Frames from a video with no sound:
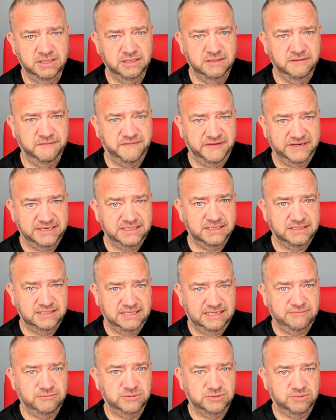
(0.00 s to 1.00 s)
think that
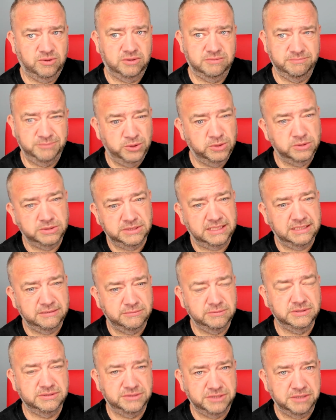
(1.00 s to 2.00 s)
that was what Mo Salah
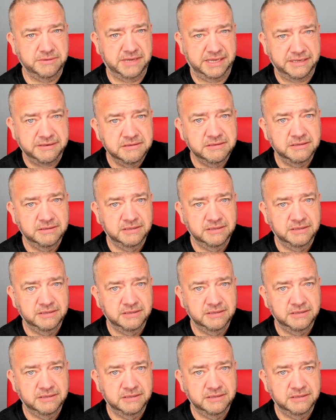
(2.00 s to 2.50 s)
was doing,